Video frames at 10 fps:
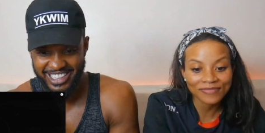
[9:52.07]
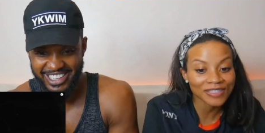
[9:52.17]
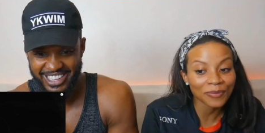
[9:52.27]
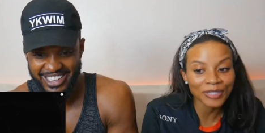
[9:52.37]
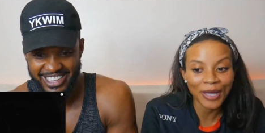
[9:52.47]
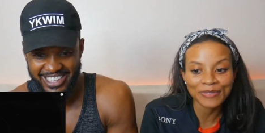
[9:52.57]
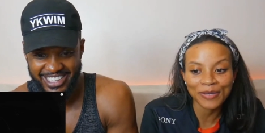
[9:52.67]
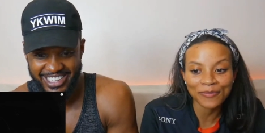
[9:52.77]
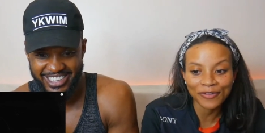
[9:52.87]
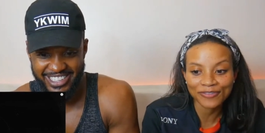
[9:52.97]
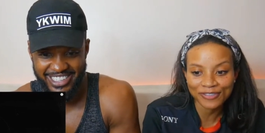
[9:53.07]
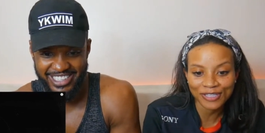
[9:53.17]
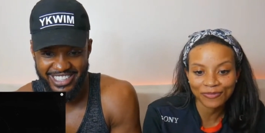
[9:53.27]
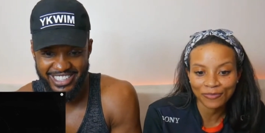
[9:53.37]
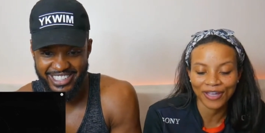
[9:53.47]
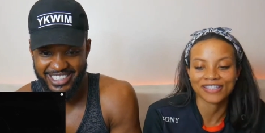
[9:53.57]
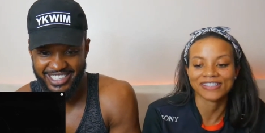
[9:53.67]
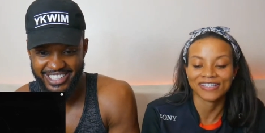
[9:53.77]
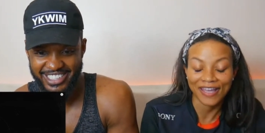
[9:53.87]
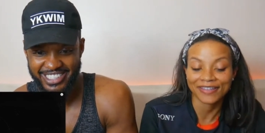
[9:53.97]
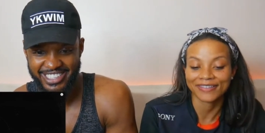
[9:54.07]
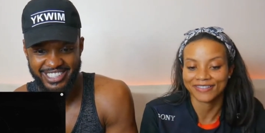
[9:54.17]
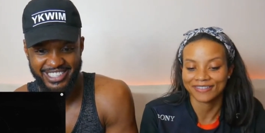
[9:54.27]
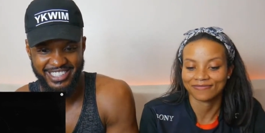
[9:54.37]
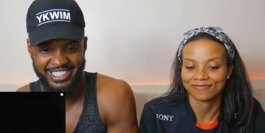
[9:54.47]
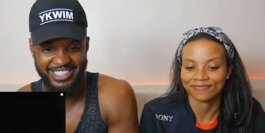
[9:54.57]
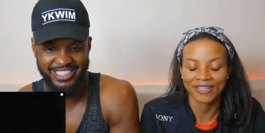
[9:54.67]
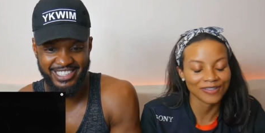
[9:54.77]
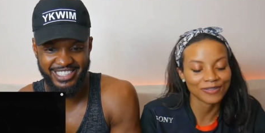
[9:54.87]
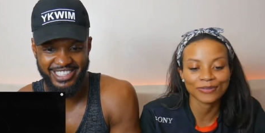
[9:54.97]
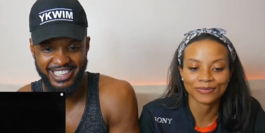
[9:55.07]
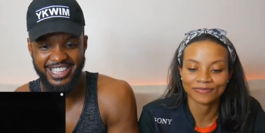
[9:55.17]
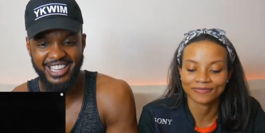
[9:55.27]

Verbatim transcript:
Speaker 1: sometimes MFs need reminding. Yes, they do.